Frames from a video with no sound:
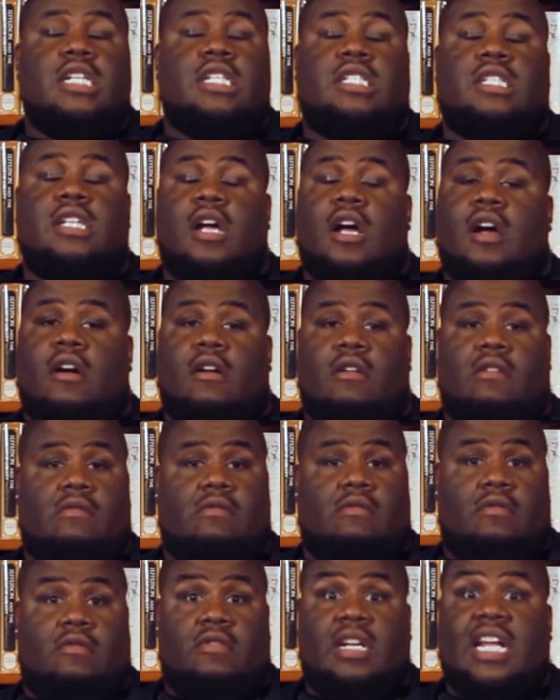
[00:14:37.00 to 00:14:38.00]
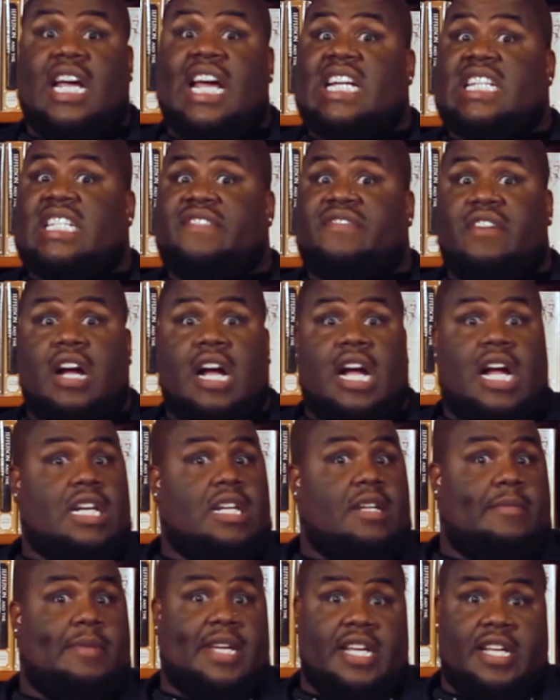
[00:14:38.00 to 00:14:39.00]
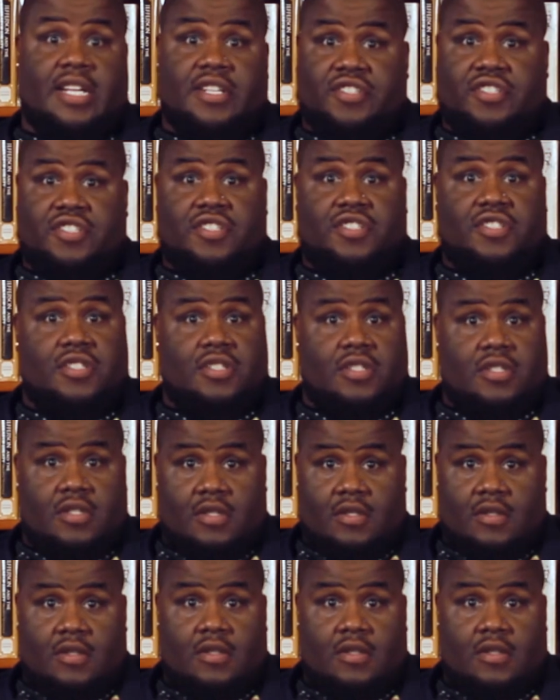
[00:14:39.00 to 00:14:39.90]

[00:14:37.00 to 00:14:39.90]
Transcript: So, last Friday, bitch,